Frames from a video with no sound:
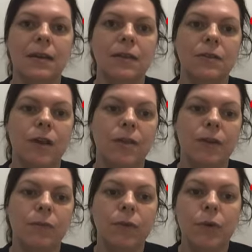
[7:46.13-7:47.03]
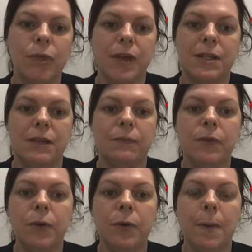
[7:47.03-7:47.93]
Note that Rule
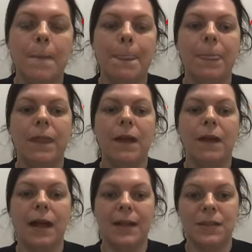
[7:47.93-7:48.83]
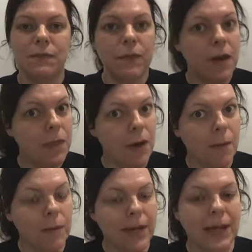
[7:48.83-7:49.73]
34 adds further
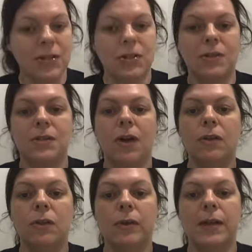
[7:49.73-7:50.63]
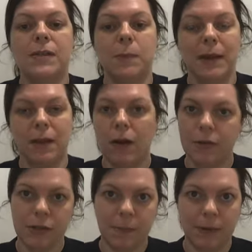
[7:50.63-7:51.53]
obligations on lawyers when
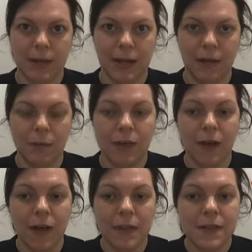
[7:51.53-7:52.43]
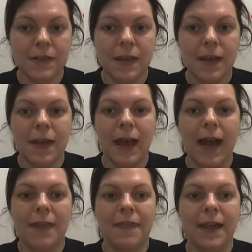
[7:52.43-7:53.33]
corresponding with others,
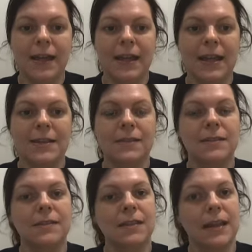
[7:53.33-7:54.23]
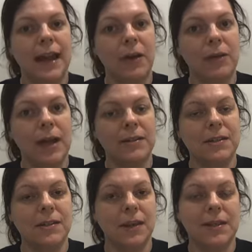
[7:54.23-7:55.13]
and that is set out and
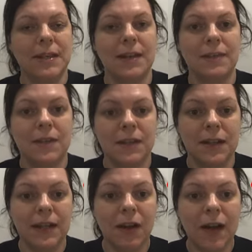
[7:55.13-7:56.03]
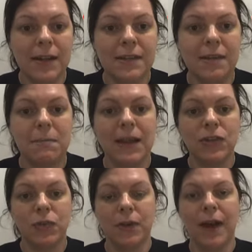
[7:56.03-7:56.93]
discussed in the study guide, so make
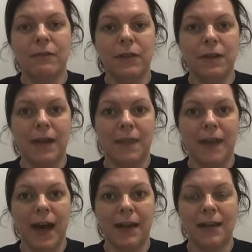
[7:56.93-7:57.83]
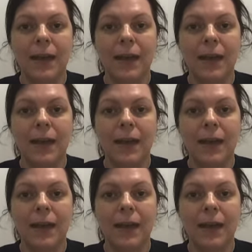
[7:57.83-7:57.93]
sure you have a look at that.